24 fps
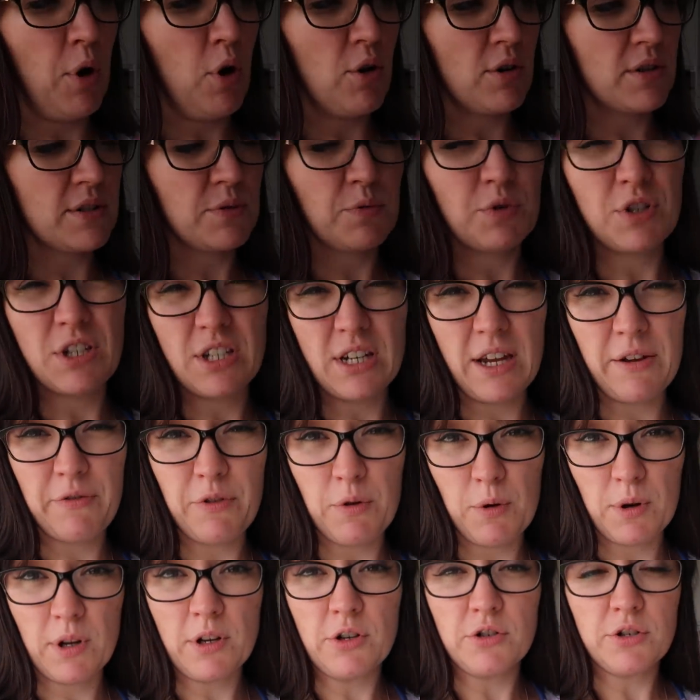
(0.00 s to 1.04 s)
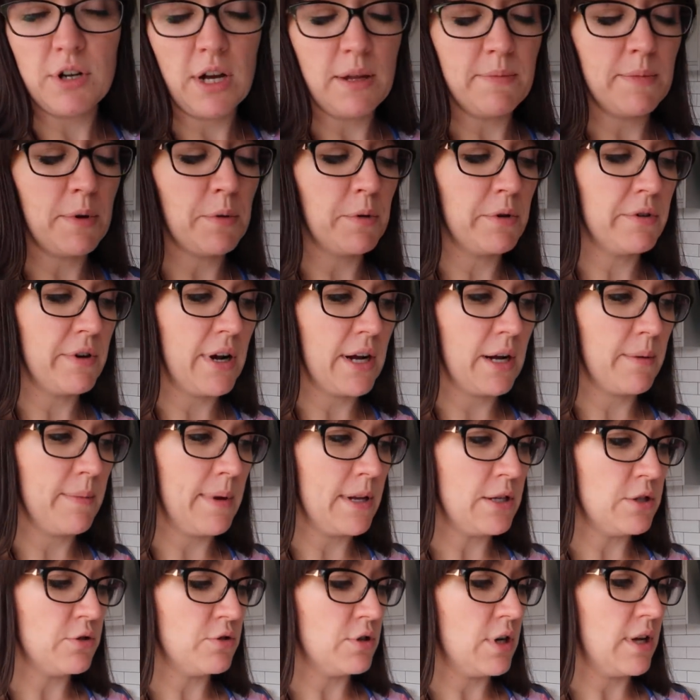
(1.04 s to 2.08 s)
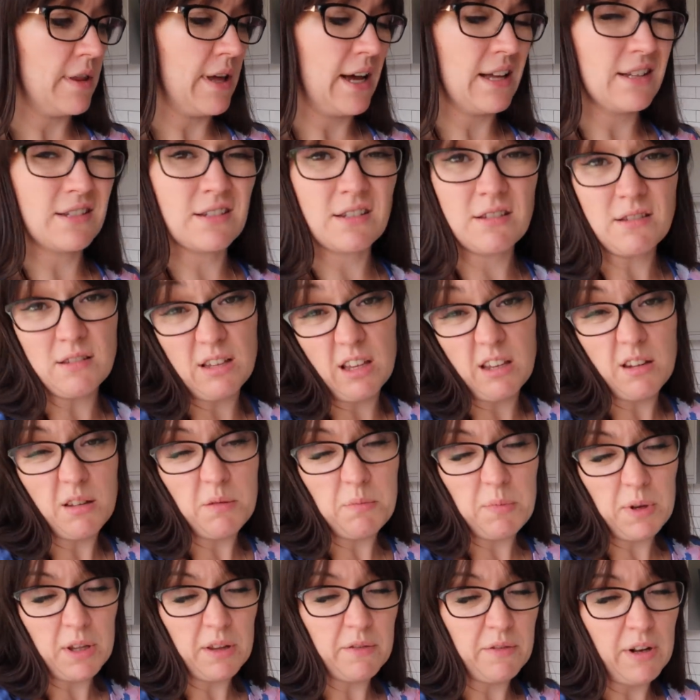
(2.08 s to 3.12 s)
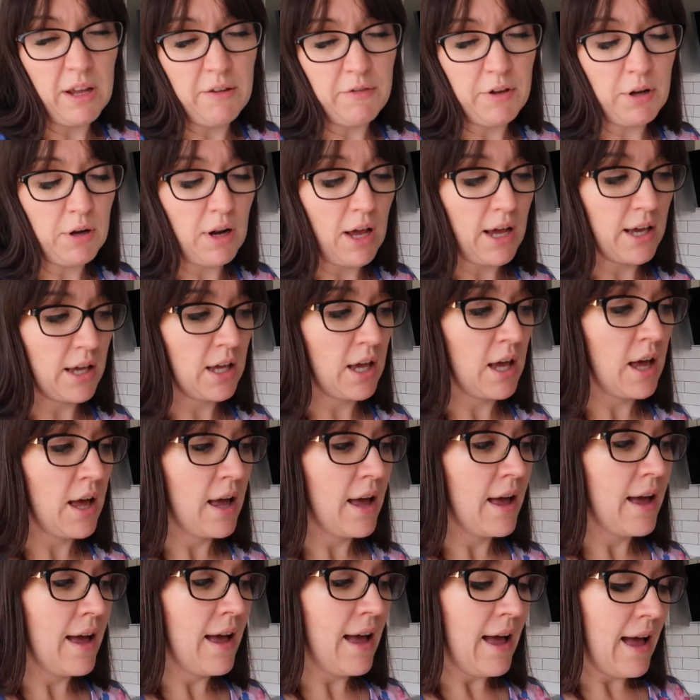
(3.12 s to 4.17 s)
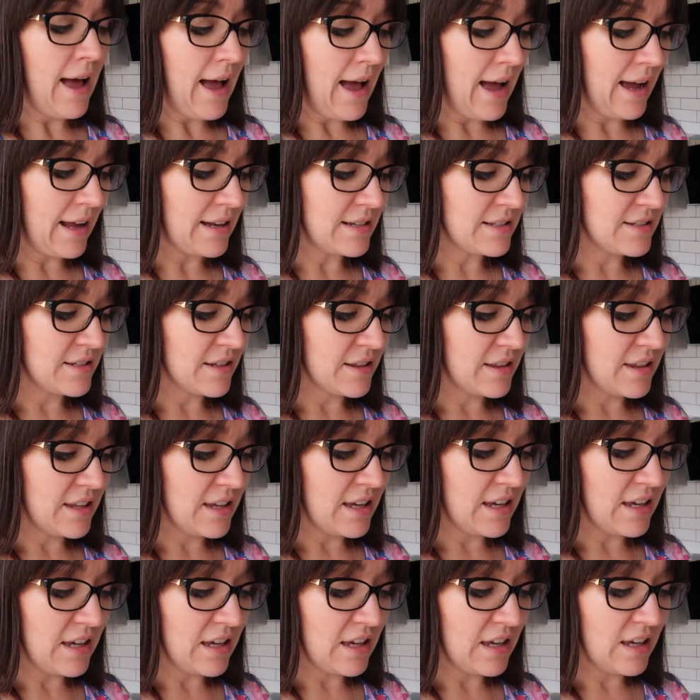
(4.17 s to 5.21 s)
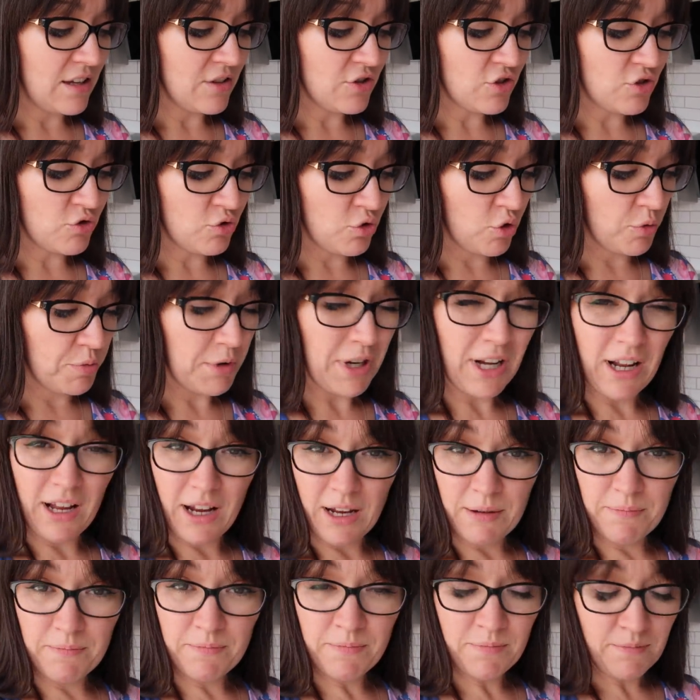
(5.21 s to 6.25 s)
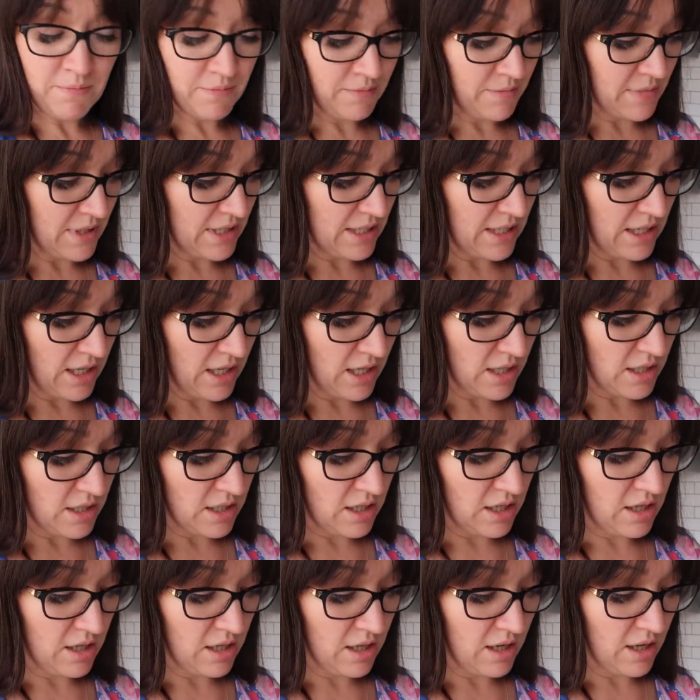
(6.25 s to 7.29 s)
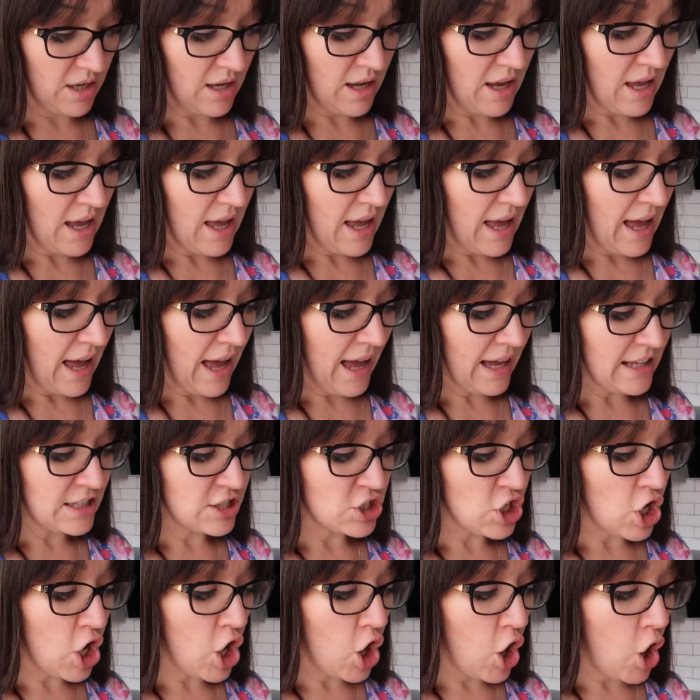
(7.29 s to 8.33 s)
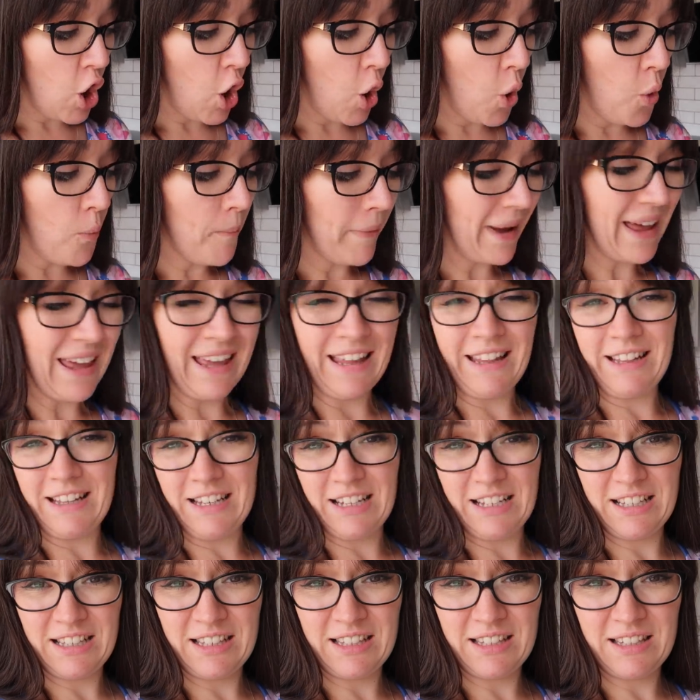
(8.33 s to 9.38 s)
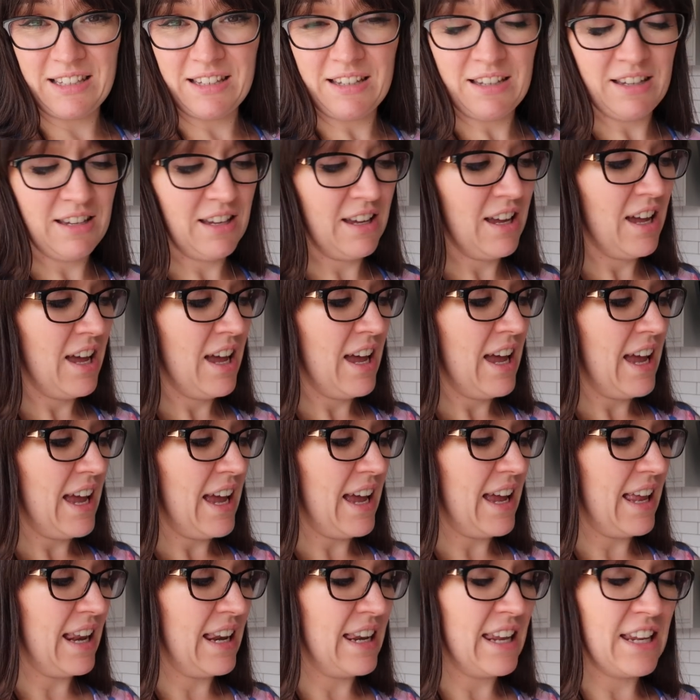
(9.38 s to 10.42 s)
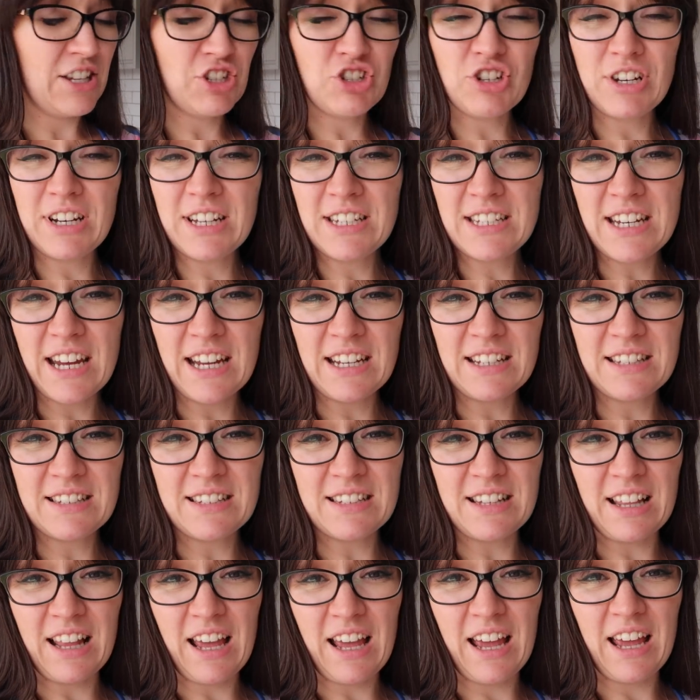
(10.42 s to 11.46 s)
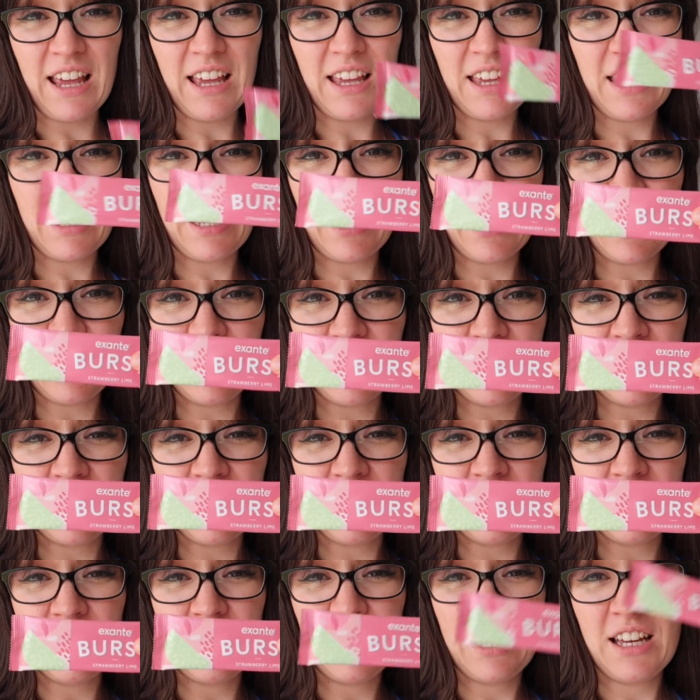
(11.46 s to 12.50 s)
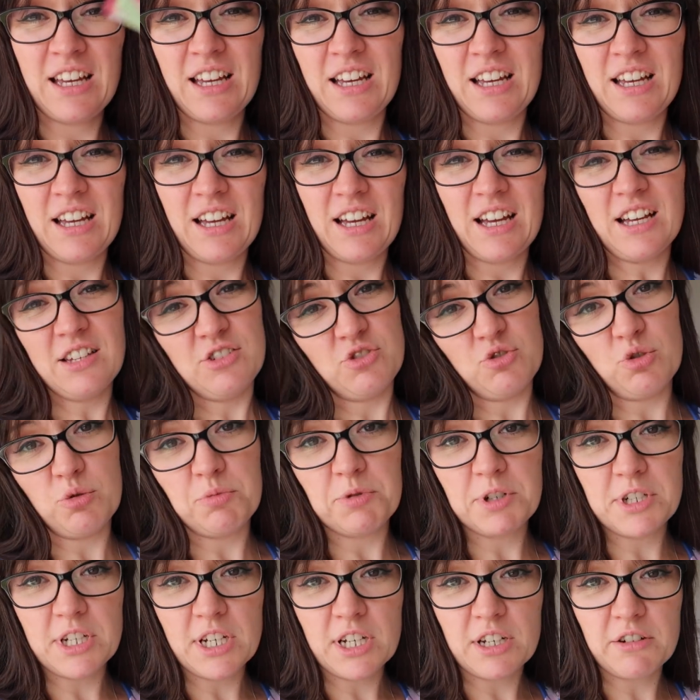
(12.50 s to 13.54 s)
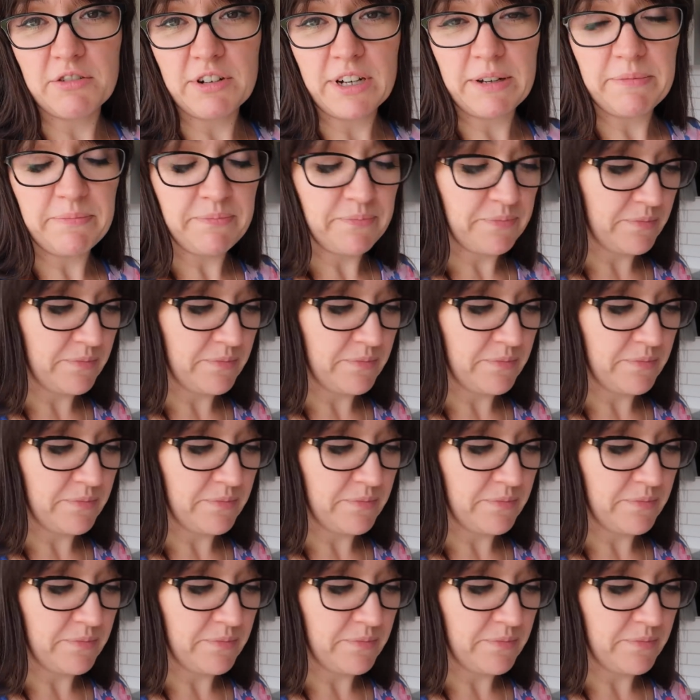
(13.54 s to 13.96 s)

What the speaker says: box, which if you're going to try them, I would recommend you try that, so then you can pick the flavour you like. And the strawberry lime, isn't it? And oh my goodness, it literally tastes like a strawberry daiquiri.